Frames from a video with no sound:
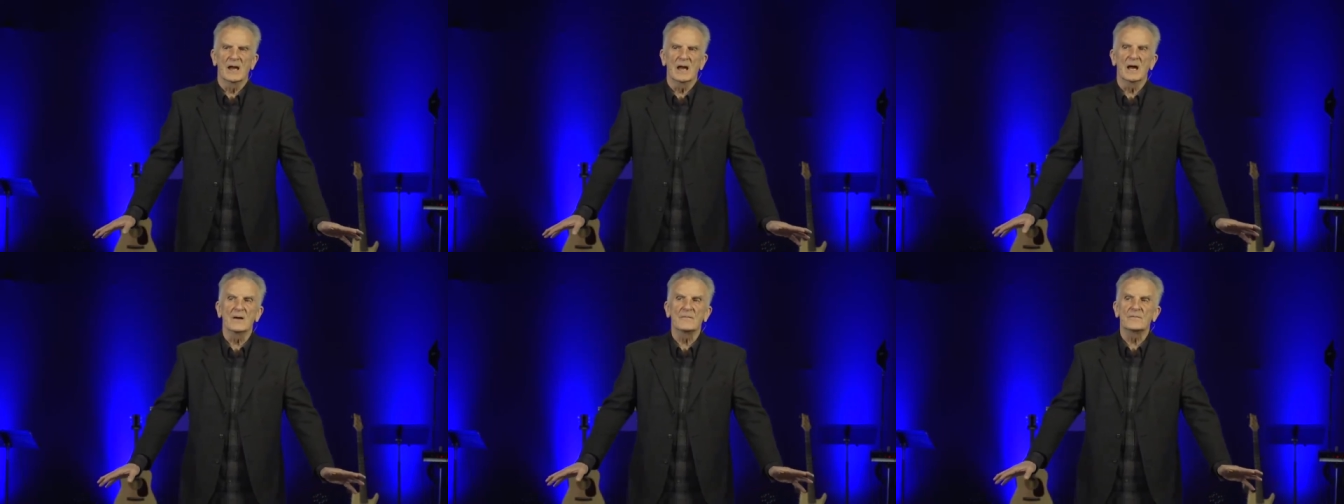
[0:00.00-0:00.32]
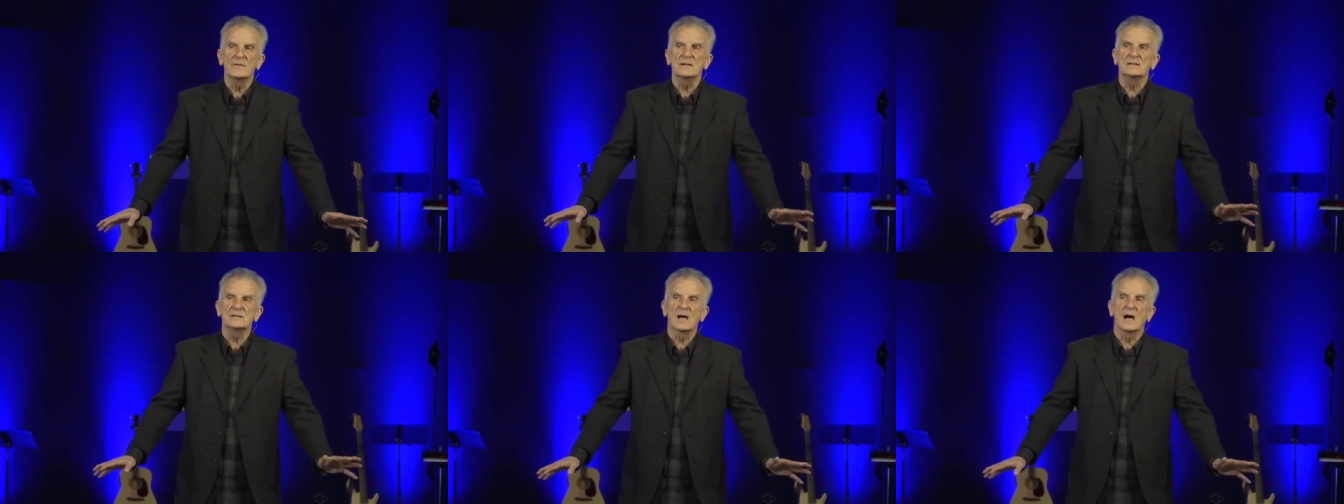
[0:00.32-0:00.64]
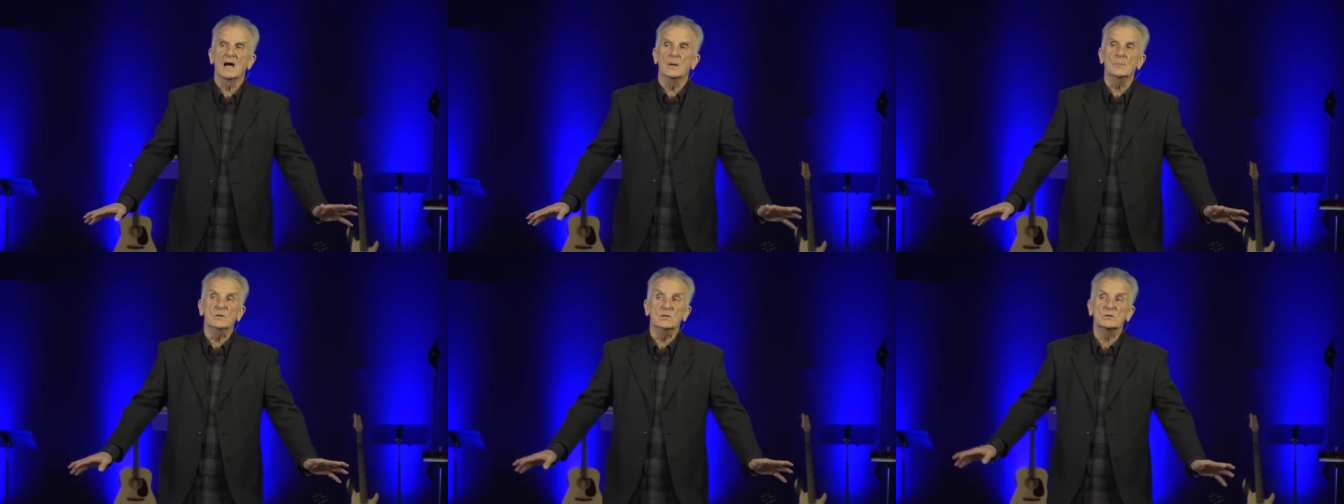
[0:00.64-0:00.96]
every
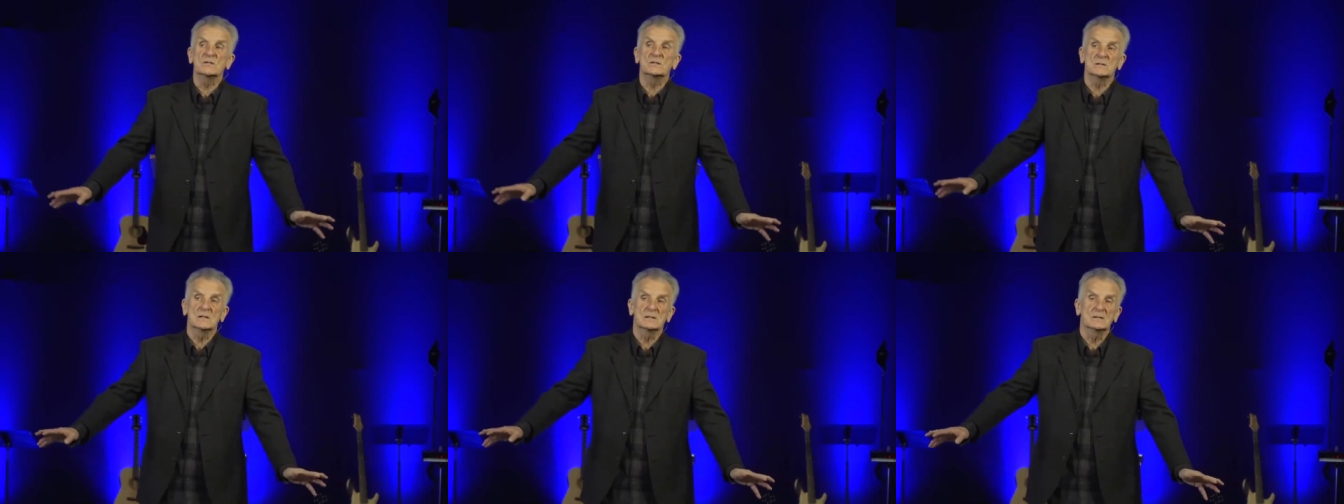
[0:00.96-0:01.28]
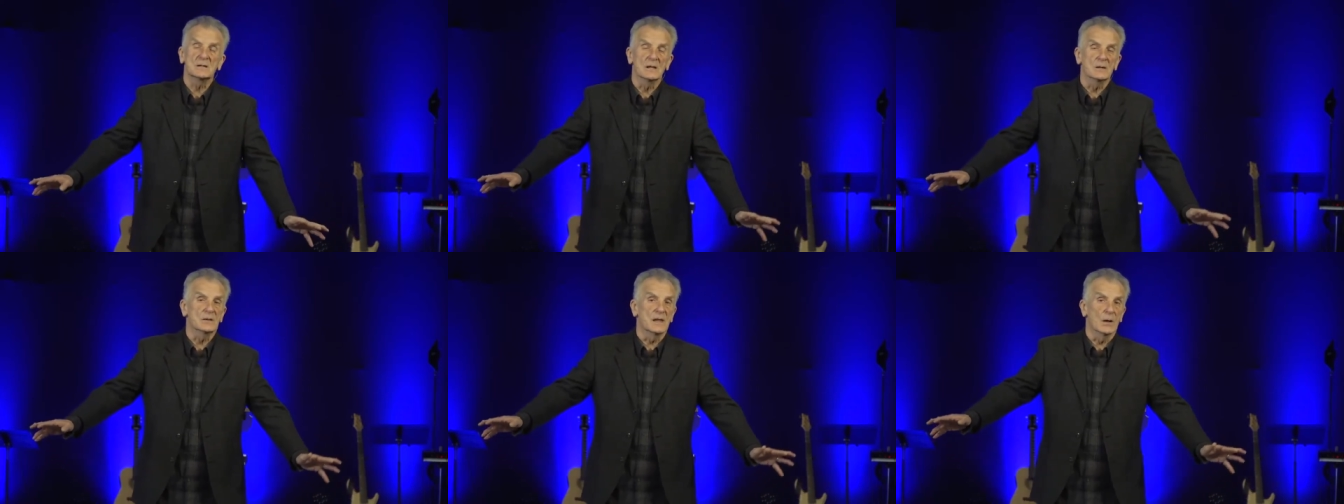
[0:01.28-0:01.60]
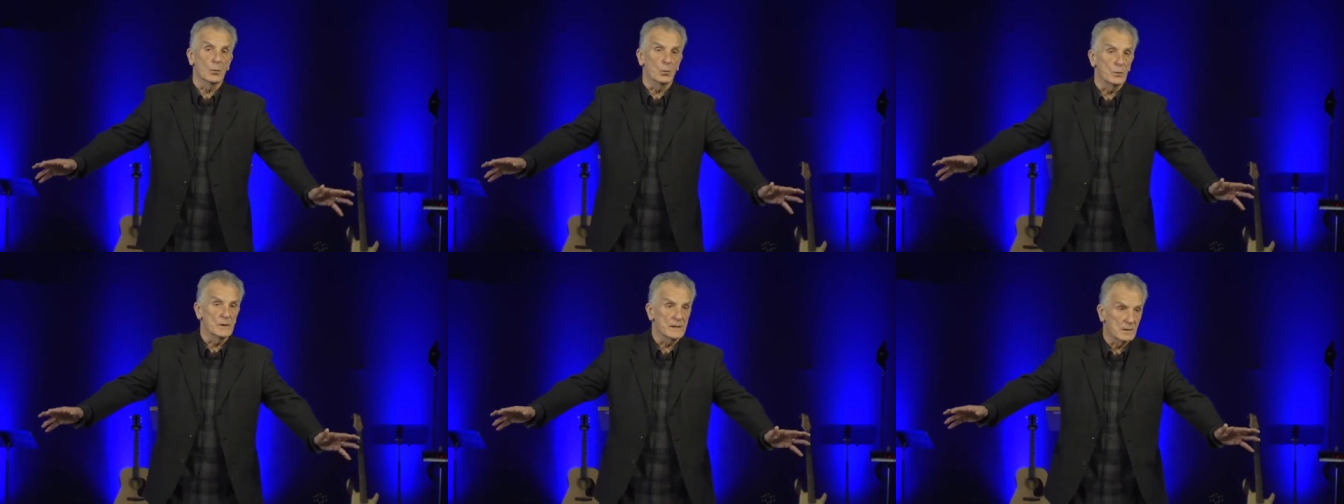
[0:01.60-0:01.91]
time you,
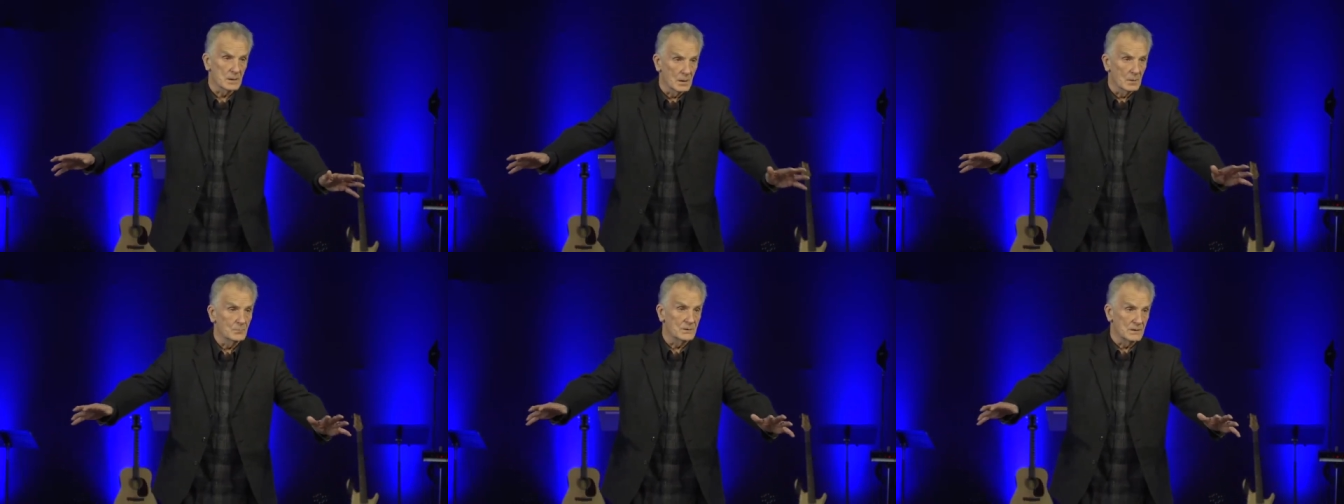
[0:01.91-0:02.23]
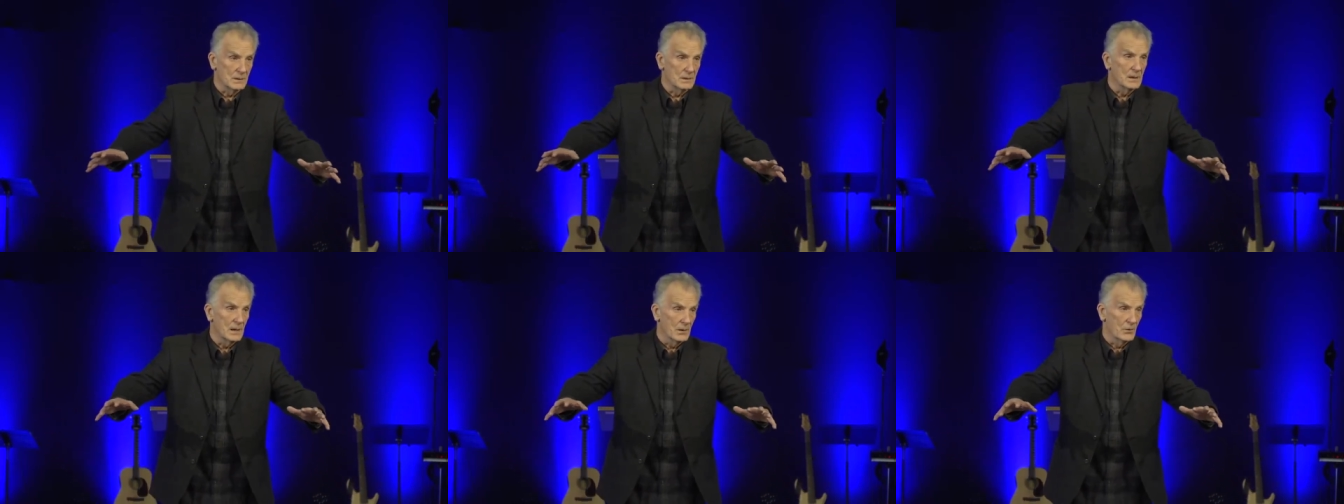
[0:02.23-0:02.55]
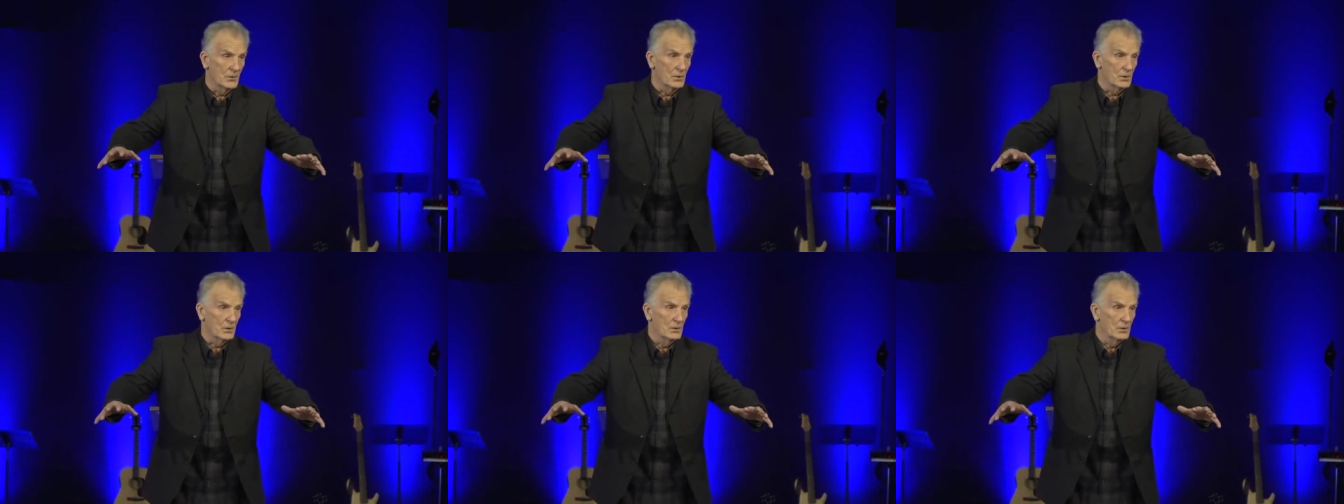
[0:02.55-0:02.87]
that we come
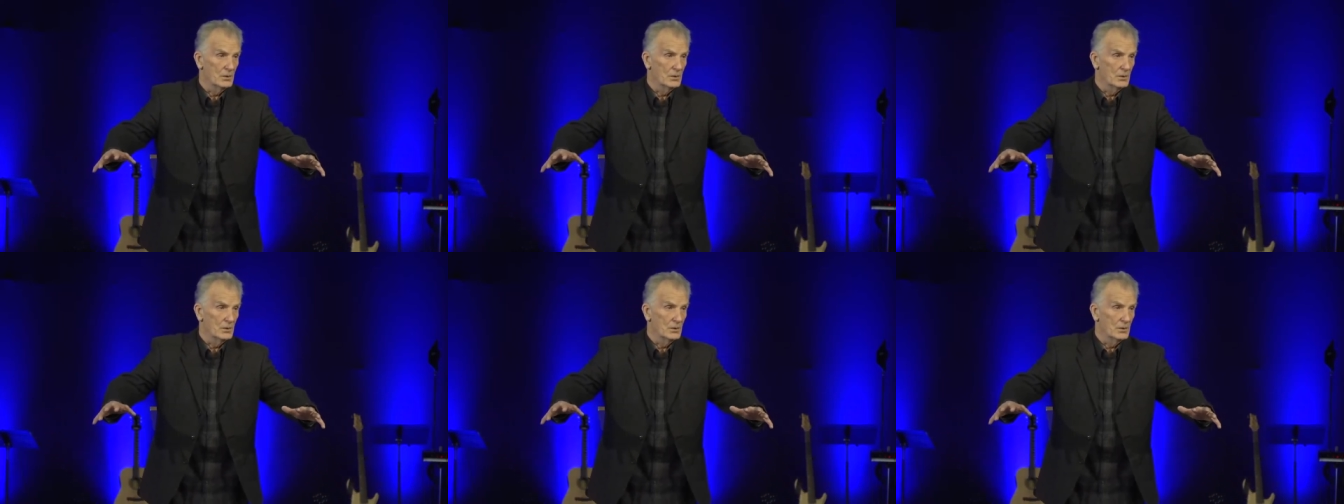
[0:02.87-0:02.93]
together,